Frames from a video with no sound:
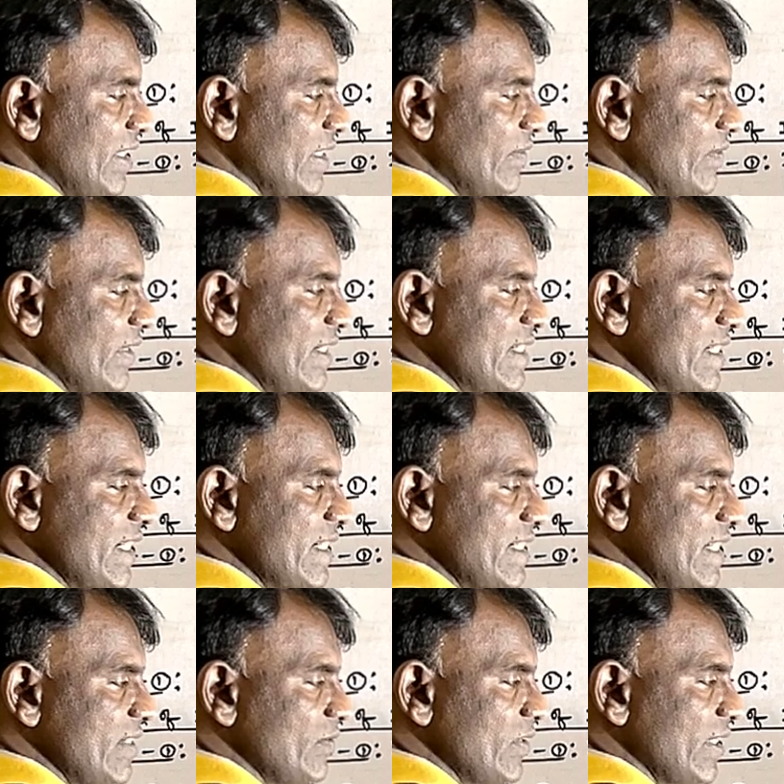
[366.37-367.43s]

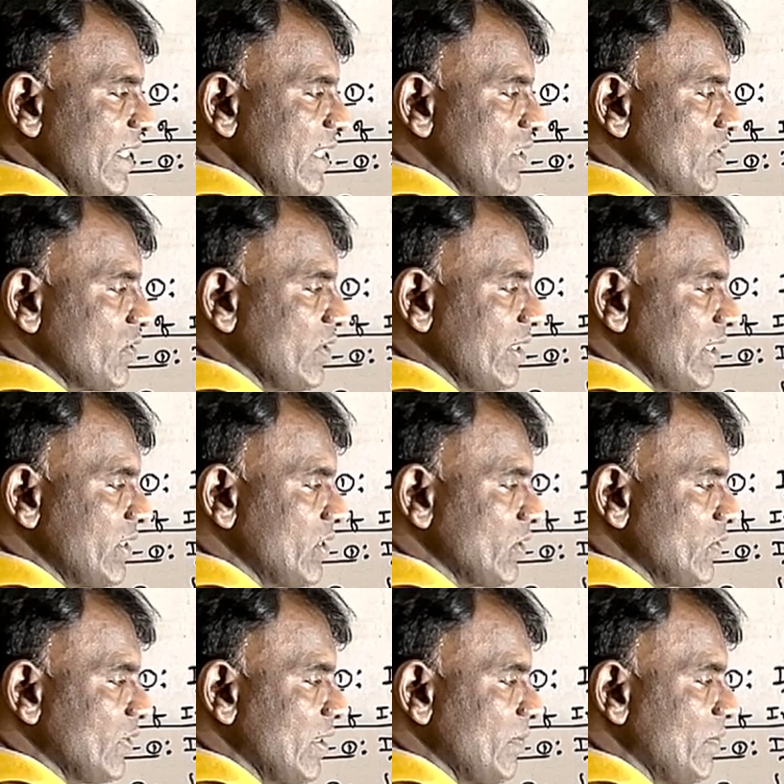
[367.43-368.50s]
differentiation we get 2 into
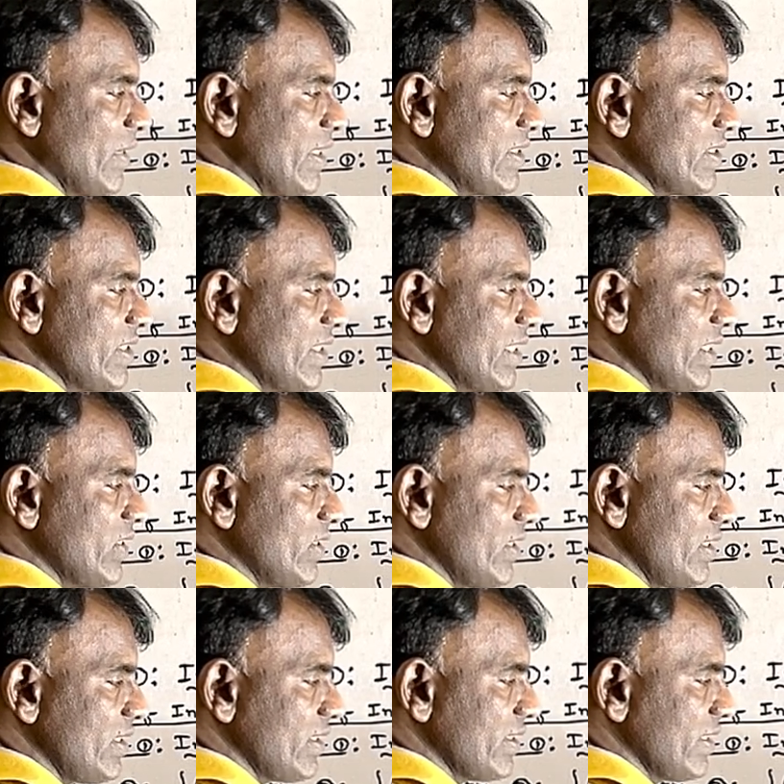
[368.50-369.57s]
1 plus
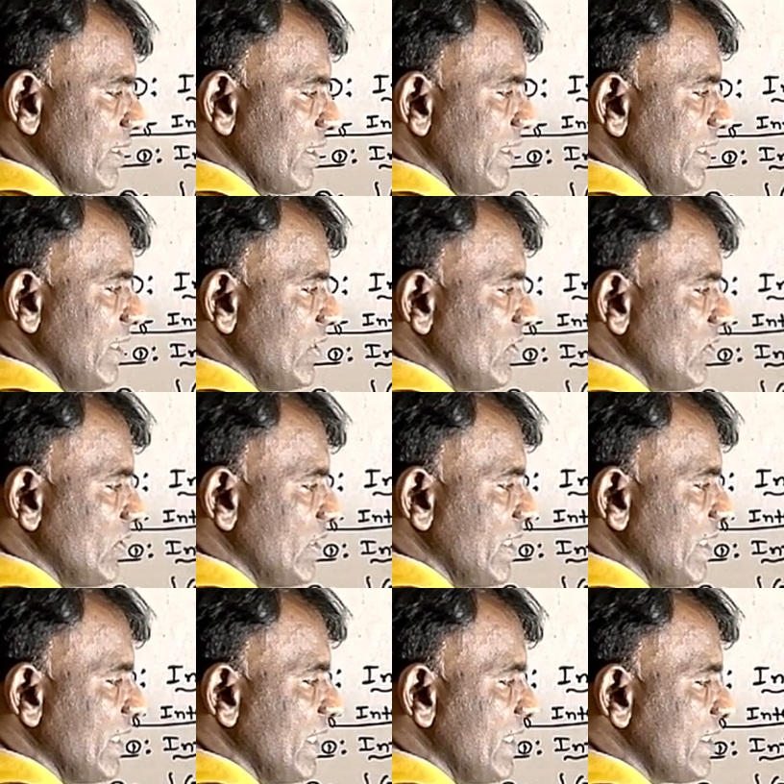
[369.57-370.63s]
0 into
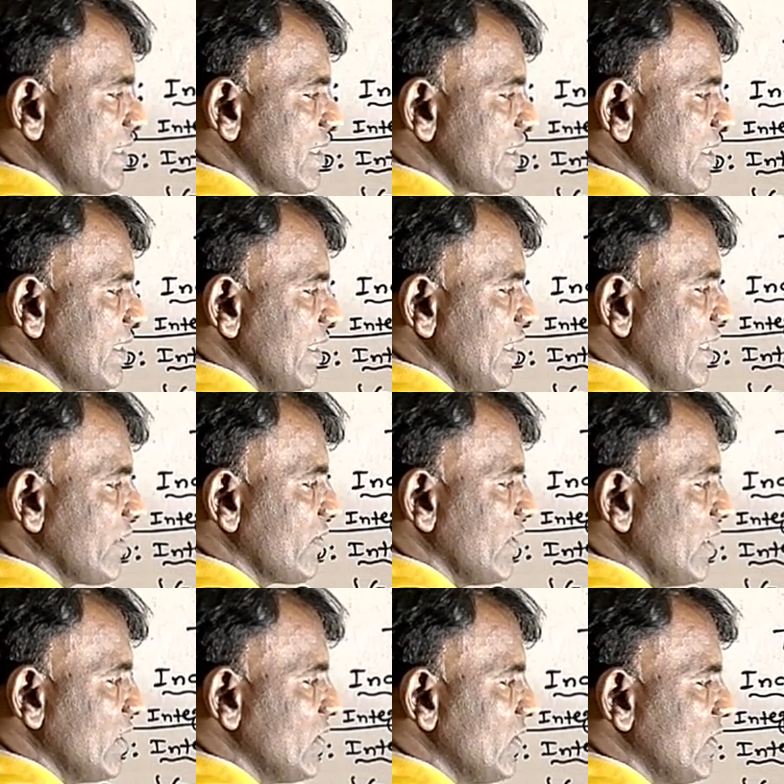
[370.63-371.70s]
dx
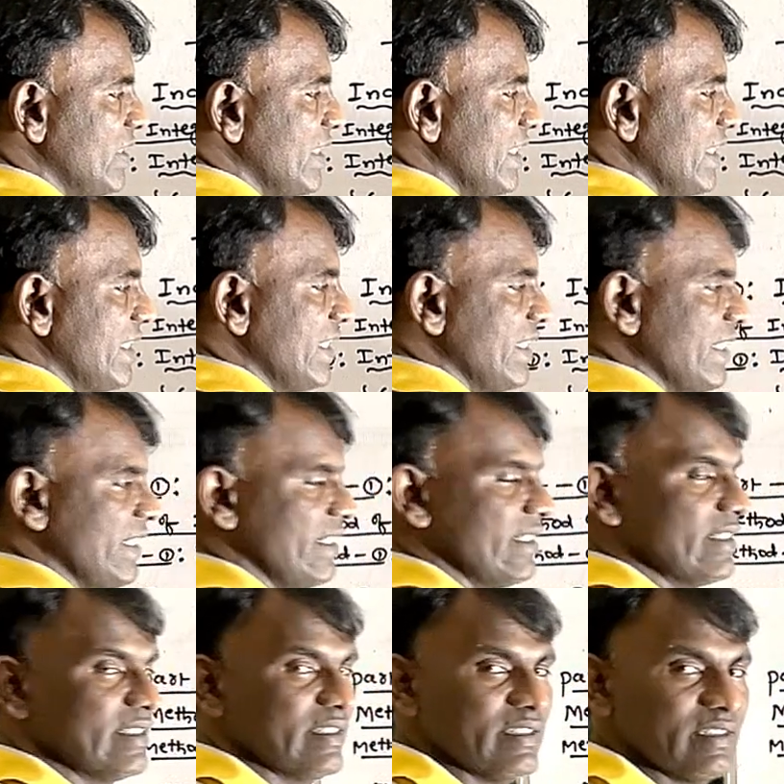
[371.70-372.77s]
equal to dt.
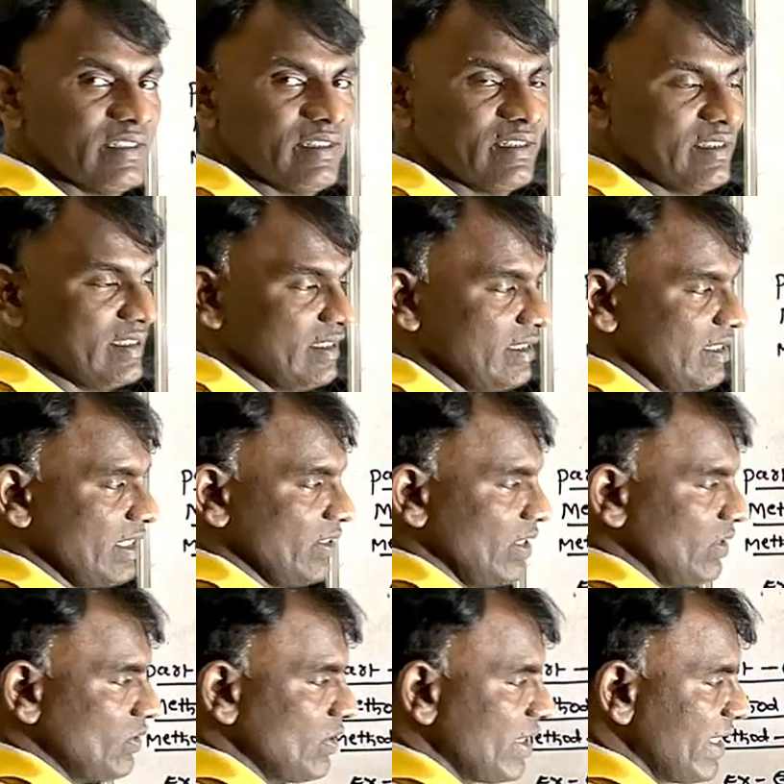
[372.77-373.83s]
Now
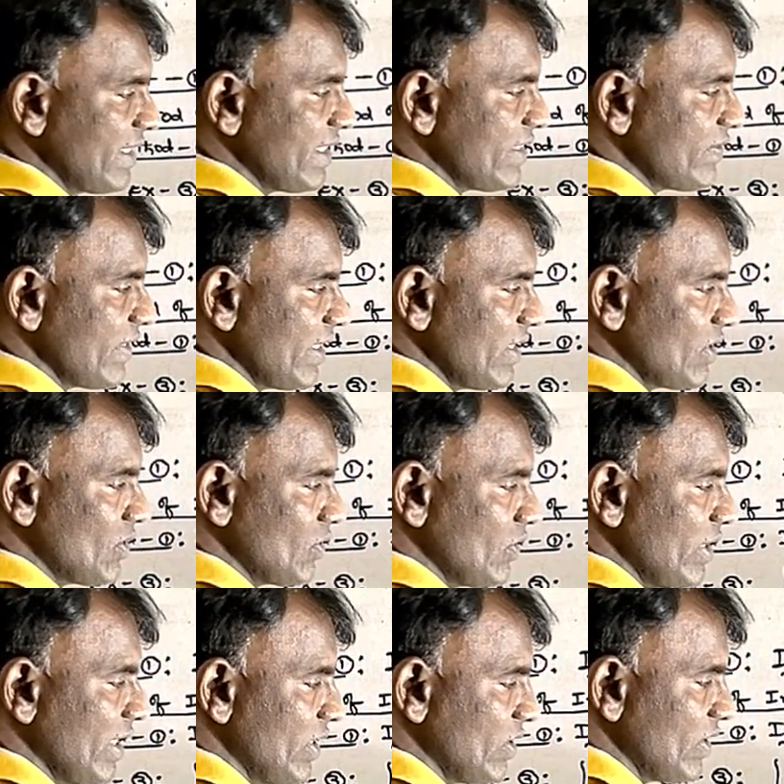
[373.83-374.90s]
how to write this value?
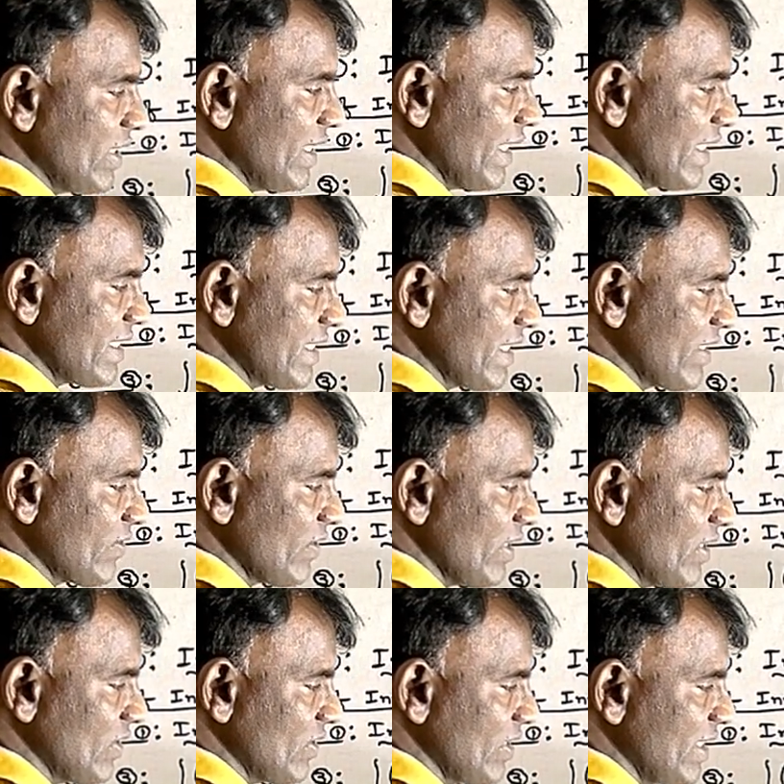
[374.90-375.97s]
2 into dx equal
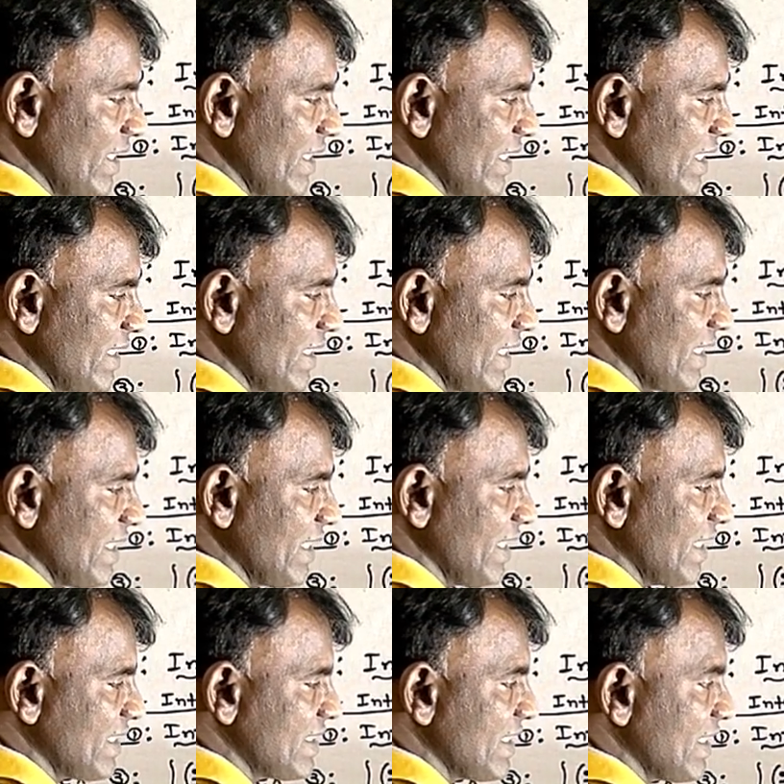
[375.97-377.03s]
to dt, then
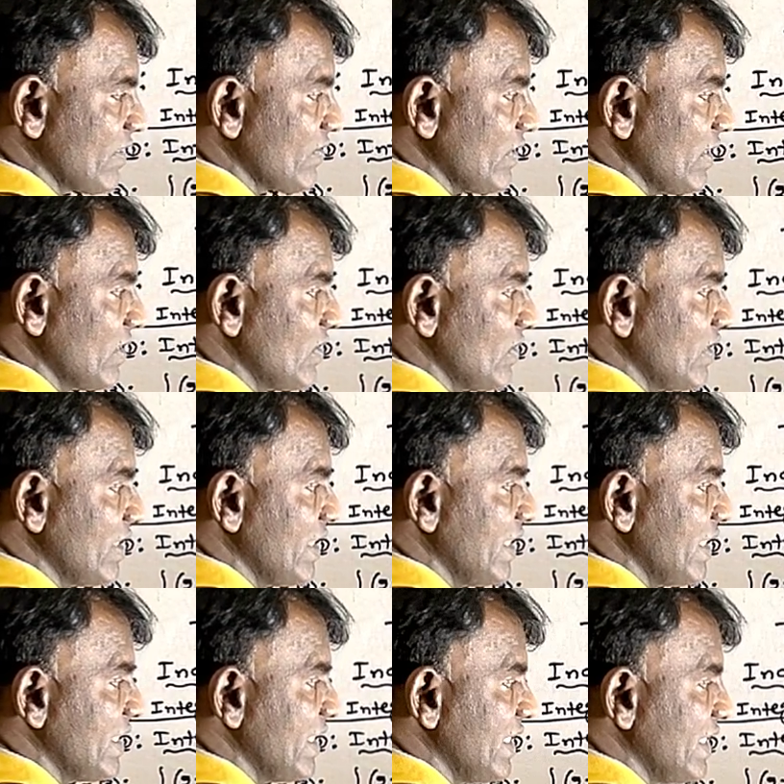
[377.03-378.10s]
dx equal to
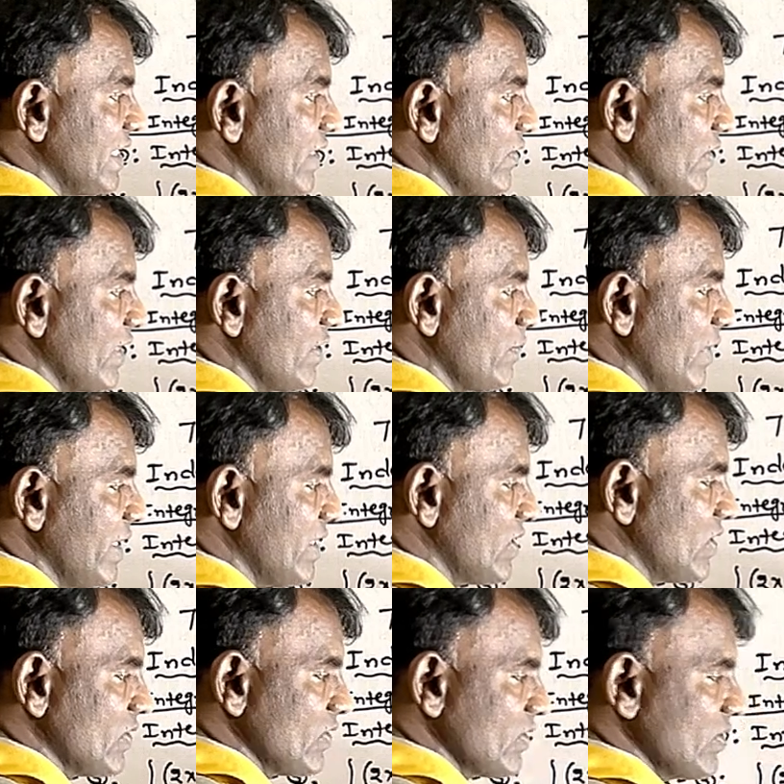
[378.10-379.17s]
dt divided by
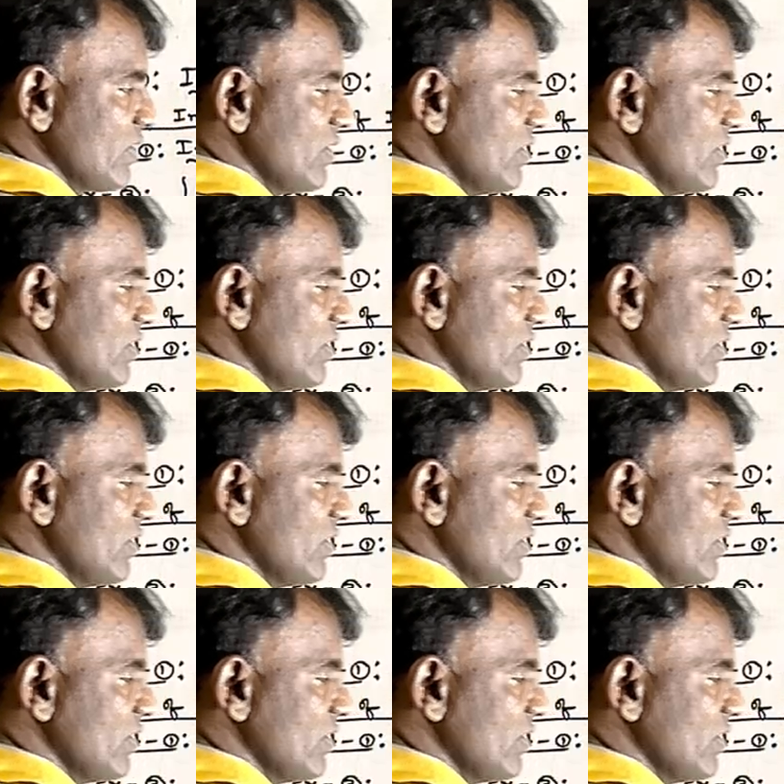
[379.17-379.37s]
2.